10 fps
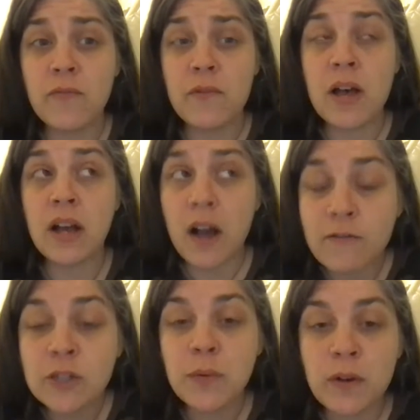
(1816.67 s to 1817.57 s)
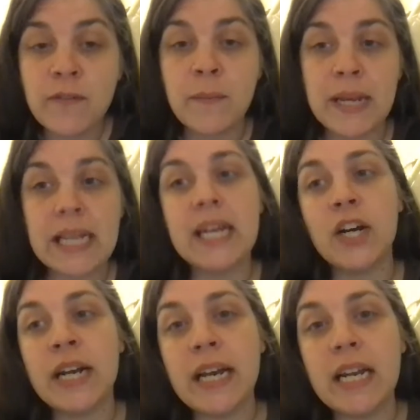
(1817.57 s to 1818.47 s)
uncomfortable for me to hear
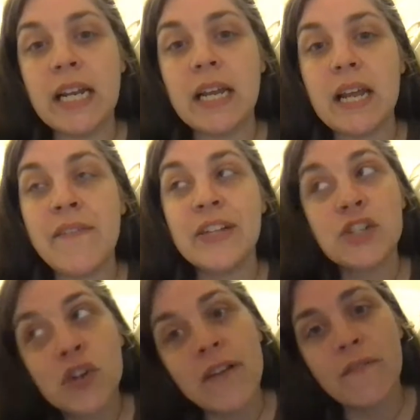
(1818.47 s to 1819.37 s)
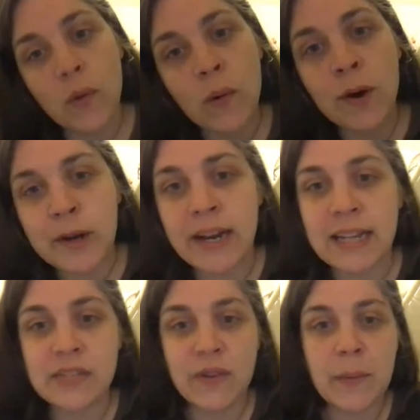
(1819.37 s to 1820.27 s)
it, If it's straightforward and
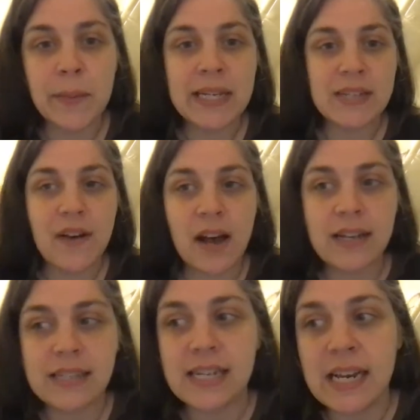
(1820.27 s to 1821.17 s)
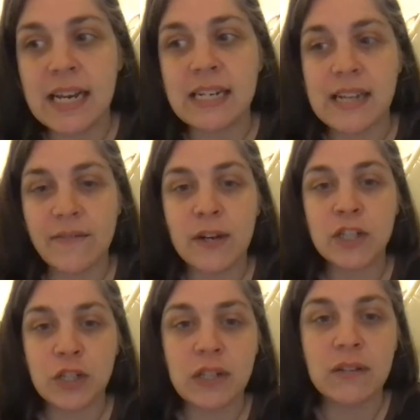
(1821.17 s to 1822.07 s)
it's from a place of honesty and a
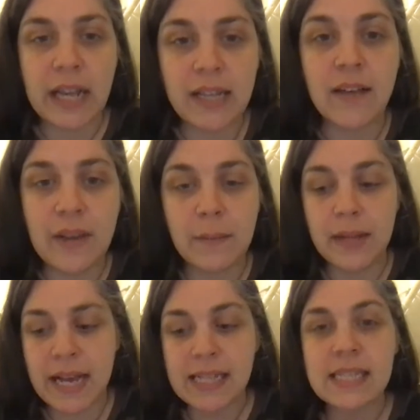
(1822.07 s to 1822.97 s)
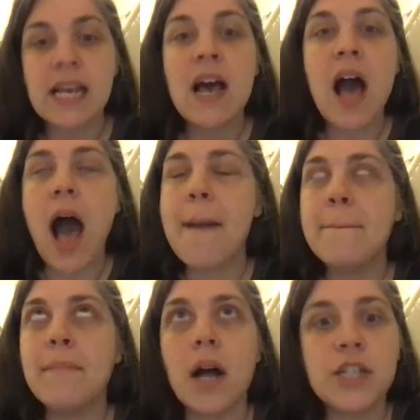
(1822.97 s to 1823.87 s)
deferential, like loving place, I
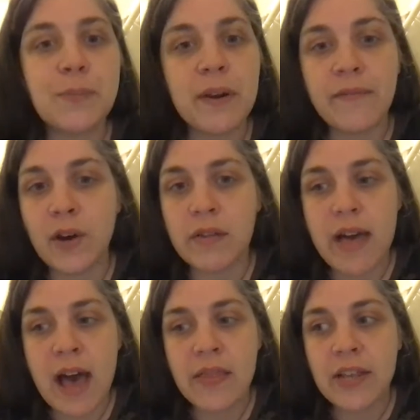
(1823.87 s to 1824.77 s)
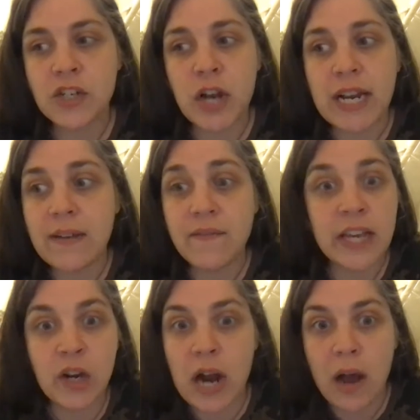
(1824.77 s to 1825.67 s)
much prefer that than trying to
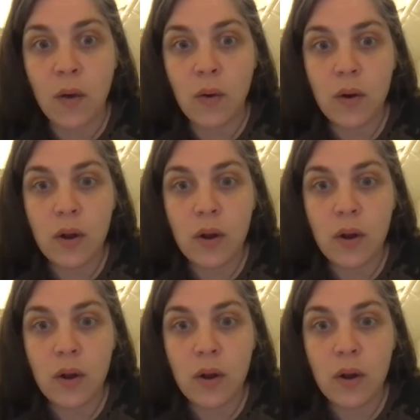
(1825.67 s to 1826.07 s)
figure out